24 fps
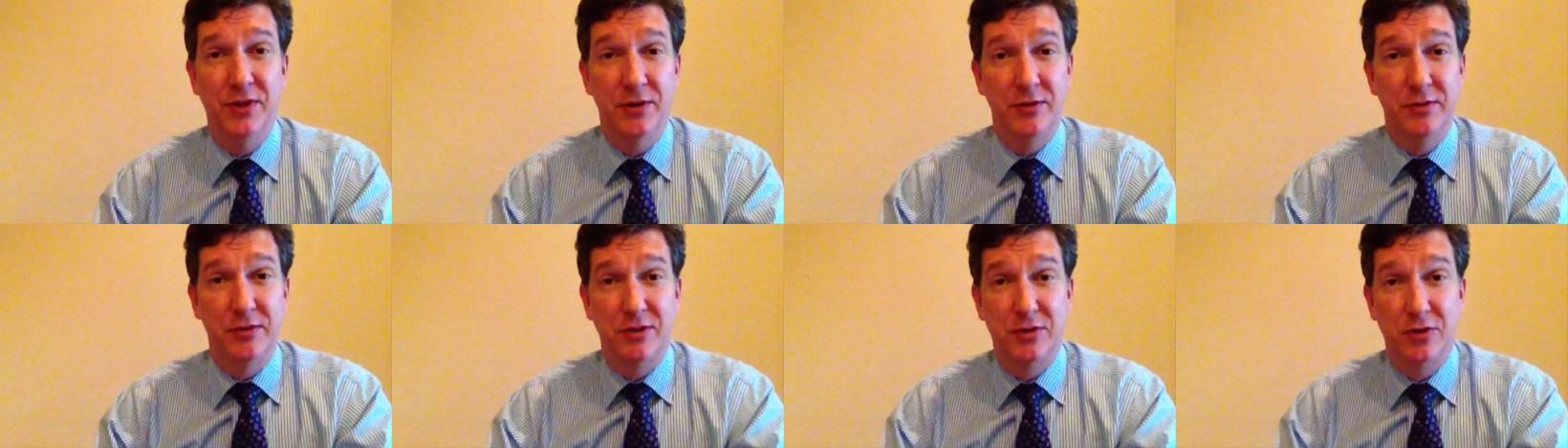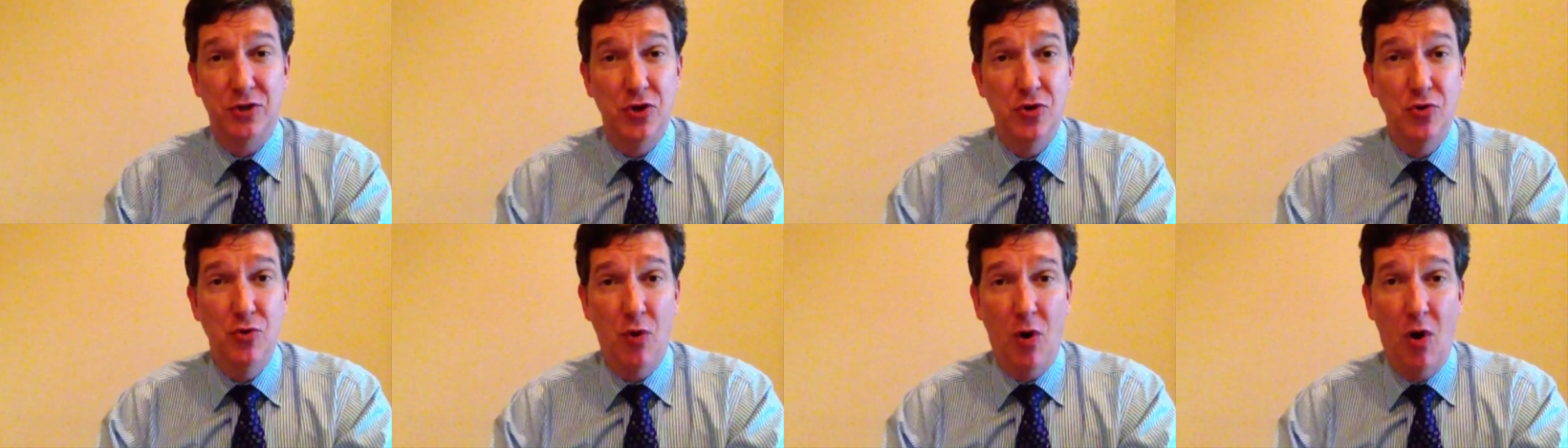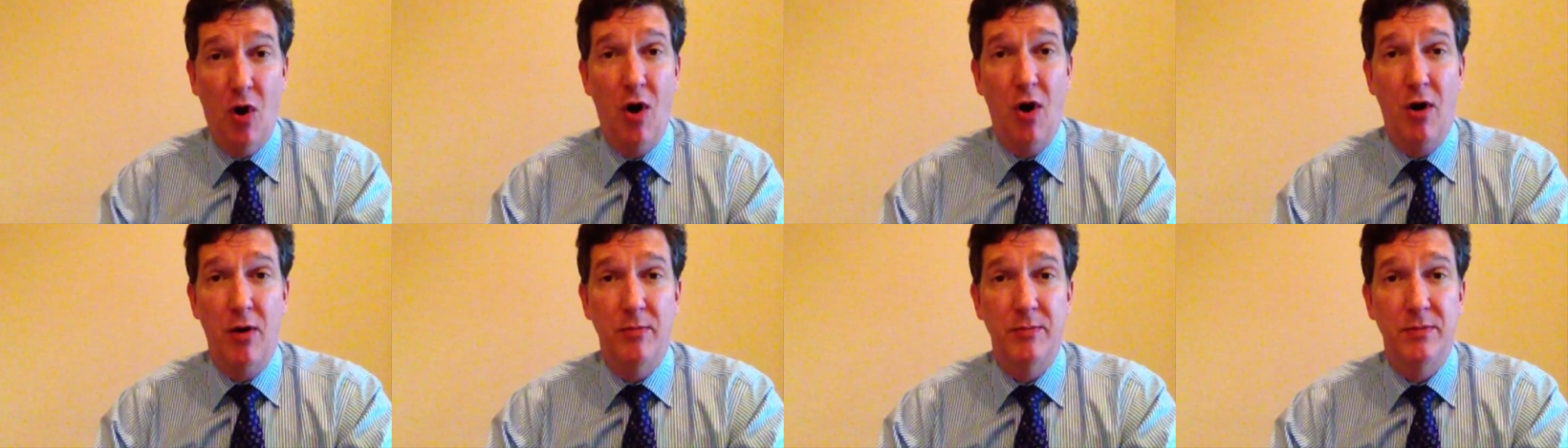those two
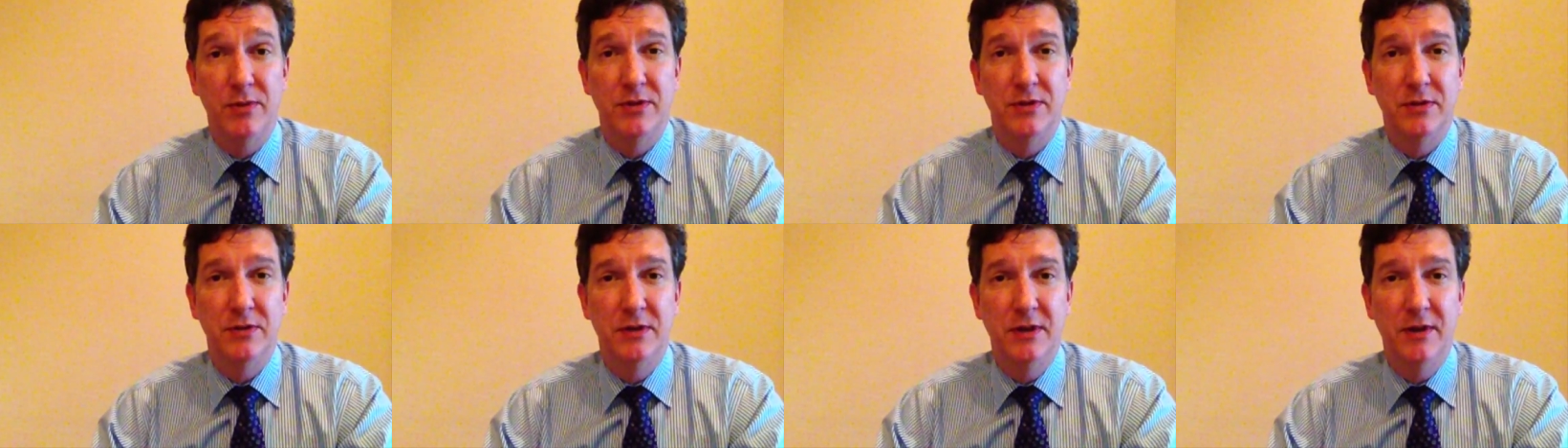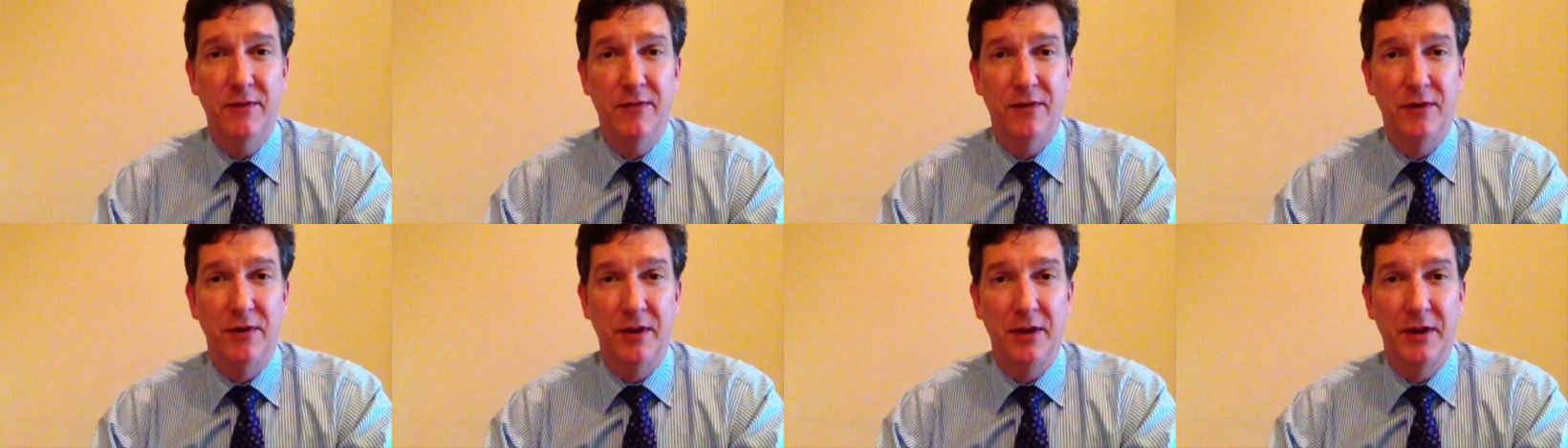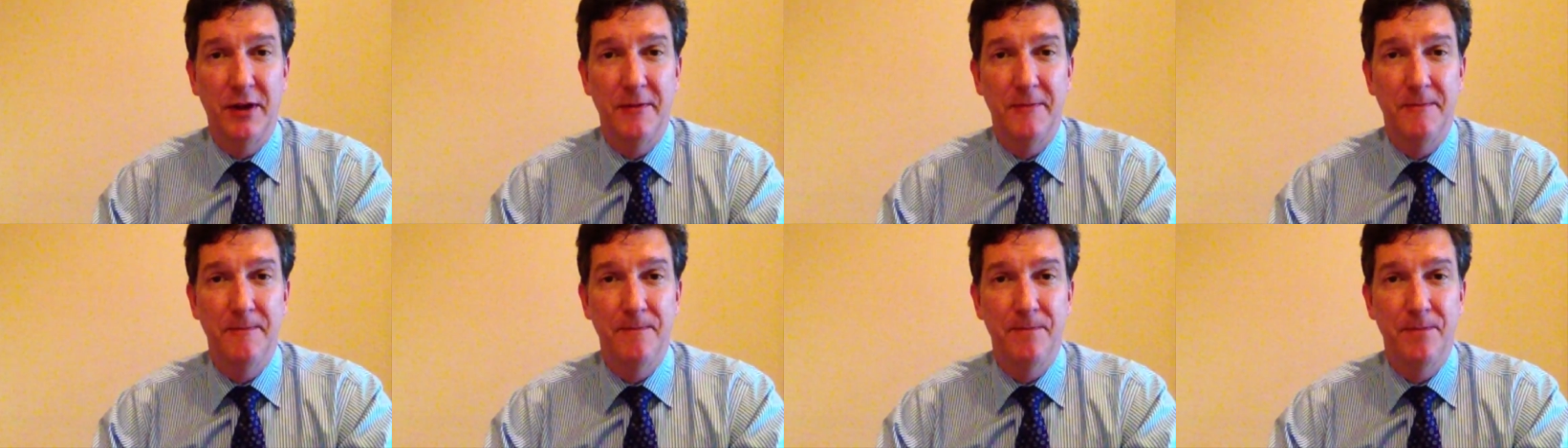arms
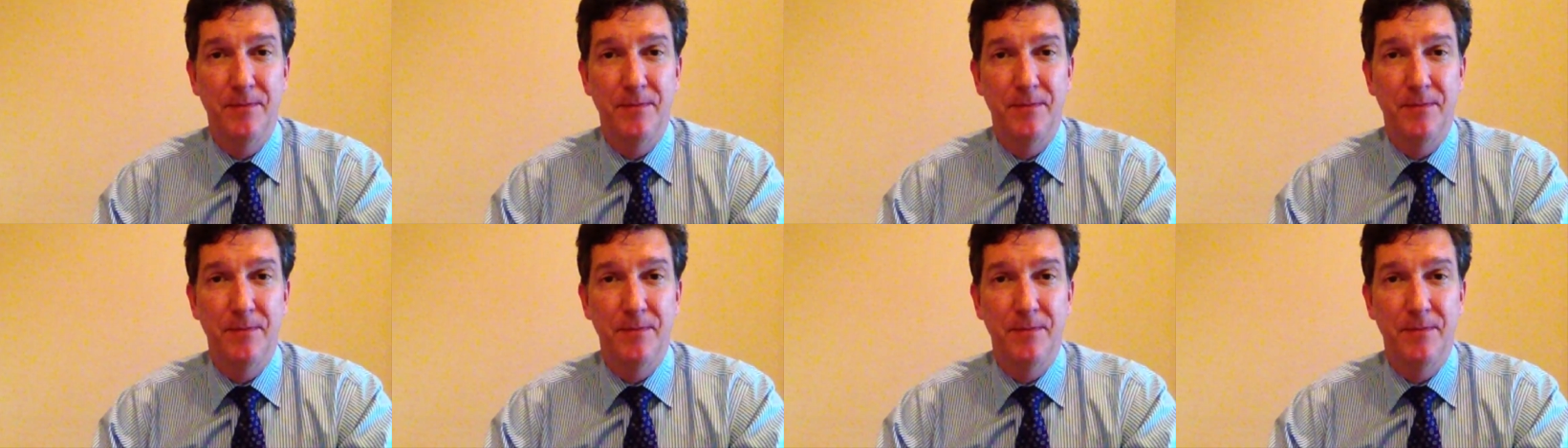differently.